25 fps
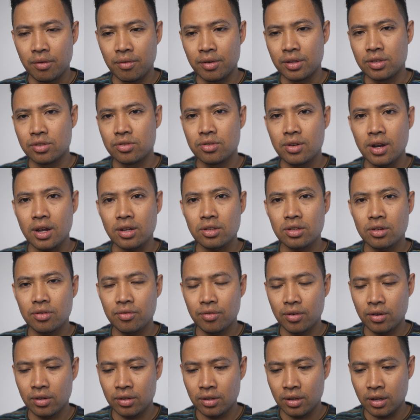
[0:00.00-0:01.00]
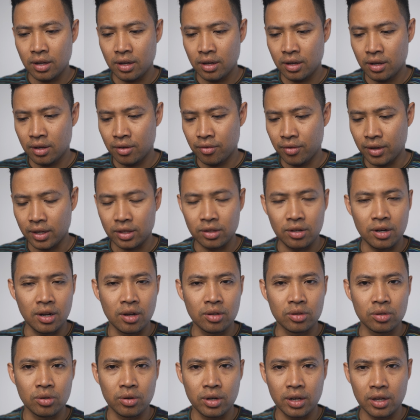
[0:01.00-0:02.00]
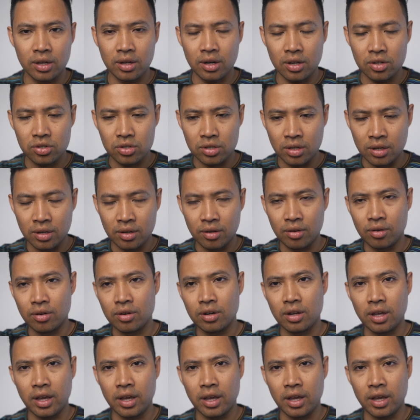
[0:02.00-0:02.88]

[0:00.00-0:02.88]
With structured vector autoregression, or